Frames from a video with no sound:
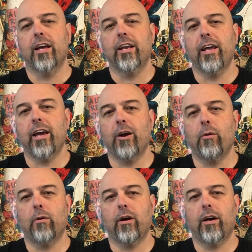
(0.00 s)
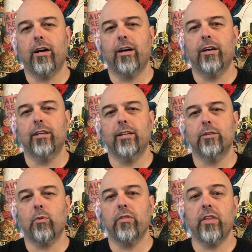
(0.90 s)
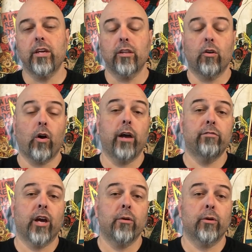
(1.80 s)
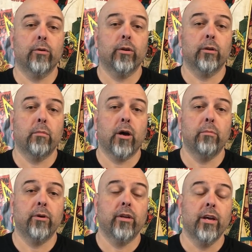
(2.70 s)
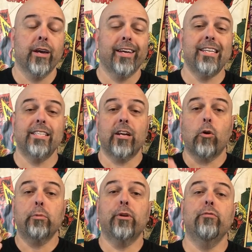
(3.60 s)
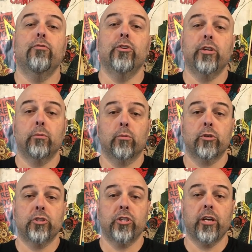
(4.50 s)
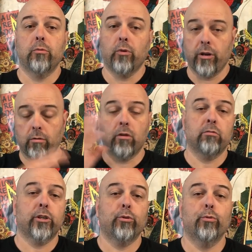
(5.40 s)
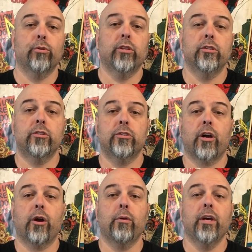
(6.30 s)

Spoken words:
Now, there's one thing that I have going on at the moment is that I'm converting my shed where I record this show